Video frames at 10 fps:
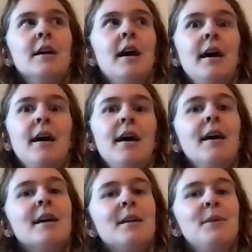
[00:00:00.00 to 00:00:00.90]

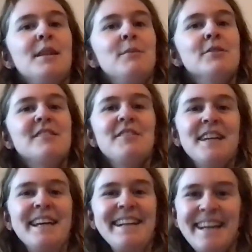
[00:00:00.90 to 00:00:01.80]
I gotta make the most of
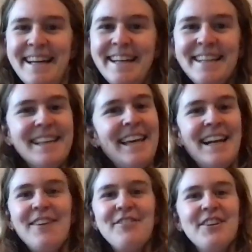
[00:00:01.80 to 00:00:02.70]
it.
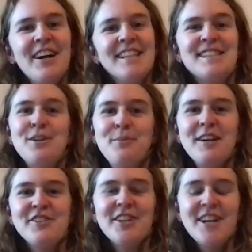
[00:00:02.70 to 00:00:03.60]
Can't have regrets, no
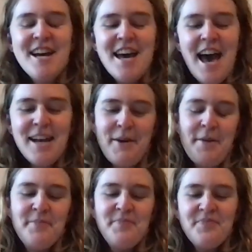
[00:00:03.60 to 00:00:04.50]
pressure.
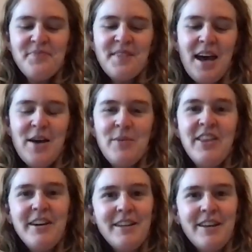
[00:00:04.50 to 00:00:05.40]
Anyway, I
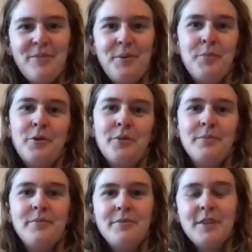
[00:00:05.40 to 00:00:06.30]
think a lot of people
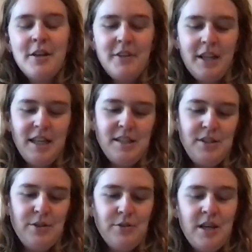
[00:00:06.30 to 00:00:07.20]
can relate
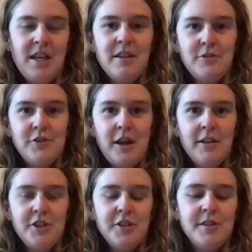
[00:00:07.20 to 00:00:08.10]
to those
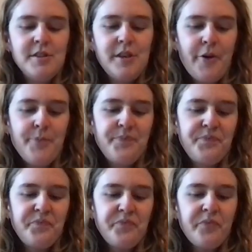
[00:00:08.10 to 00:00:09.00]
challenges. So,
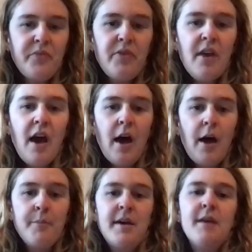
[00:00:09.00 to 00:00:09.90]

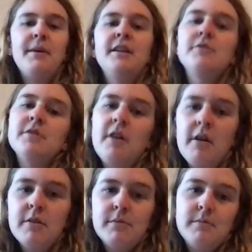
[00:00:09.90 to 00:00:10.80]
and my notes are
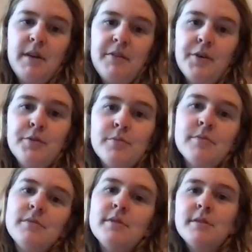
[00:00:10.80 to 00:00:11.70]
on my phone.
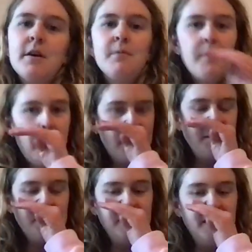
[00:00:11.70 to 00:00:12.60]
So,
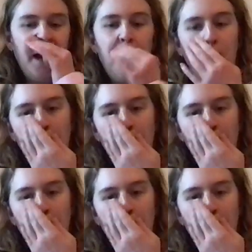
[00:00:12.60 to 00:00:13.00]
hence, yeah.